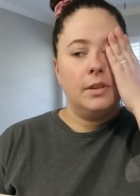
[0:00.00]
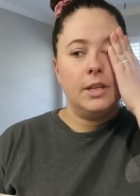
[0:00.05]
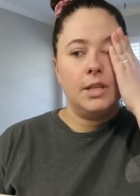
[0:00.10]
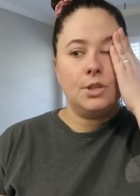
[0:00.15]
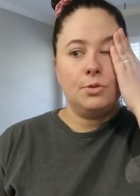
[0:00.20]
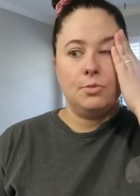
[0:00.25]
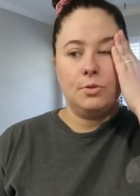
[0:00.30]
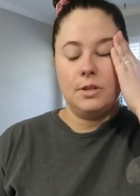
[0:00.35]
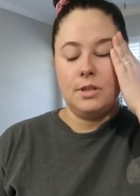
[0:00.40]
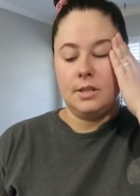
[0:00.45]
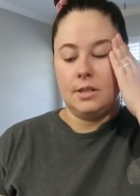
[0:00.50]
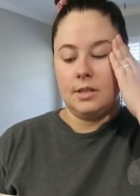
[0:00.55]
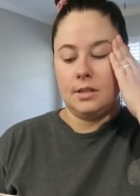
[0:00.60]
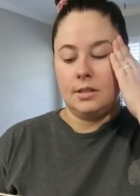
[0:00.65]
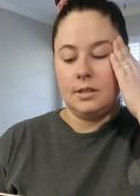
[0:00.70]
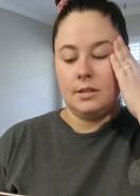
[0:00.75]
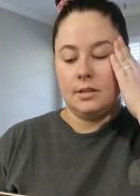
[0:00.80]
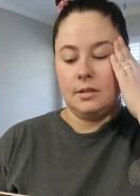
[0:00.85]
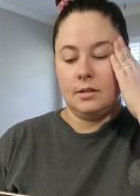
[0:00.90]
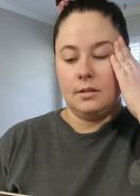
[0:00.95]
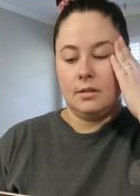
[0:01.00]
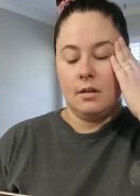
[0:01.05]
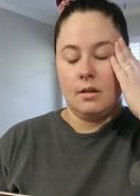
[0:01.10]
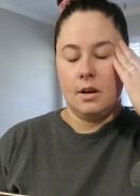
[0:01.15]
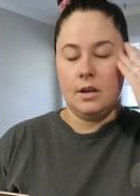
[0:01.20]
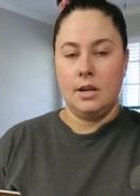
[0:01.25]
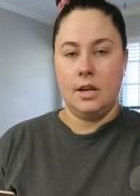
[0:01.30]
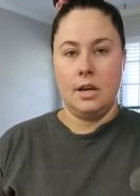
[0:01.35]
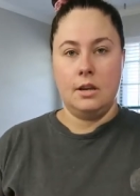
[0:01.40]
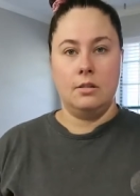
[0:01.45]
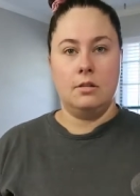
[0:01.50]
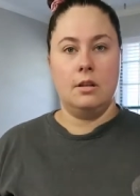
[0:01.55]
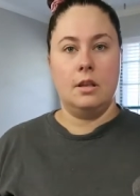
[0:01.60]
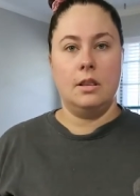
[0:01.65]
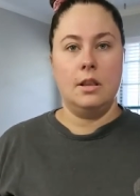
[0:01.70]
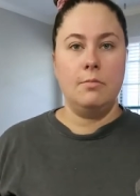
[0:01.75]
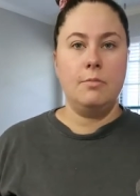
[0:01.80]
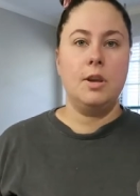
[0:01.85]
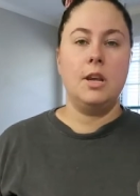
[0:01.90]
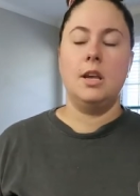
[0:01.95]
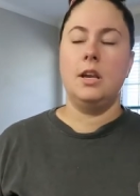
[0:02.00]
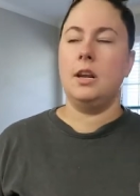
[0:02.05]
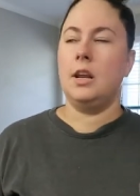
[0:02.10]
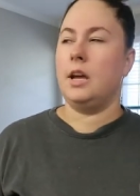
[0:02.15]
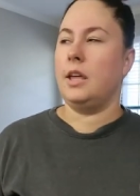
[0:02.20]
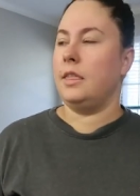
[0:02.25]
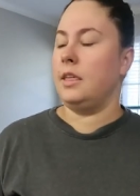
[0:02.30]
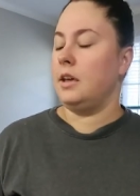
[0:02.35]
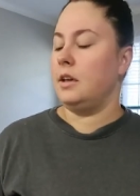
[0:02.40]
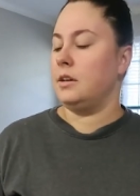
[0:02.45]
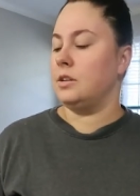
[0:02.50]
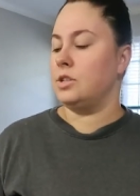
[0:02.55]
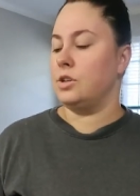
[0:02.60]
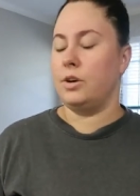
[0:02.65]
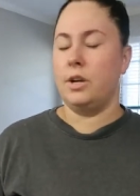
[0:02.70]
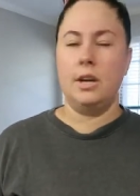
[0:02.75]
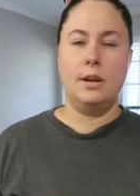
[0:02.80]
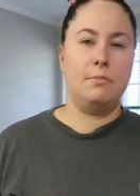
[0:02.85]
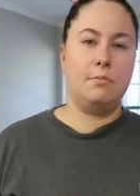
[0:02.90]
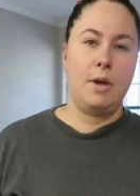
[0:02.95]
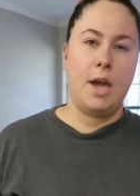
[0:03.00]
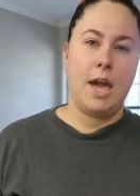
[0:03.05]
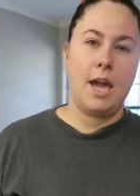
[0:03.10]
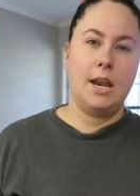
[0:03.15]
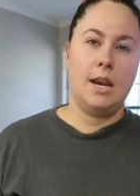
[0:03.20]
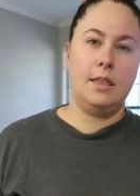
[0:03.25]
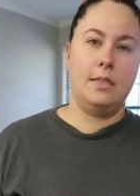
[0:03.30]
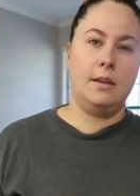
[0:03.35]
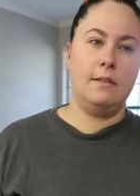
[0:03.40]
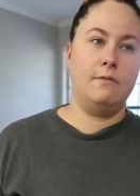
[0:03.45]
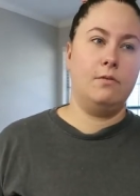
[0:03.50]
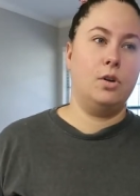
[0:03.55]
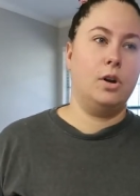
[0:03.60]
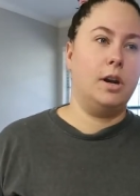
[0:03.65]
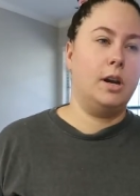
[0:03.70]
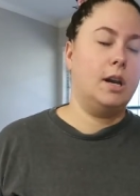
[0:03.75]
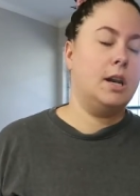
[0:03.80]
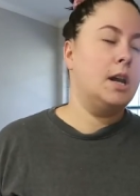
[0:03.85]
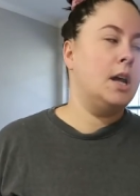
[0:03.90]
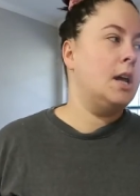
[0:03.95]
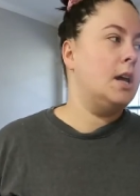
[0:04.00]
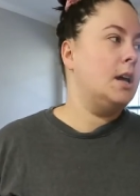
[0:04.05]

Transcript: This was on Kindle Unlimited, I think, so I didn't pay anything for it,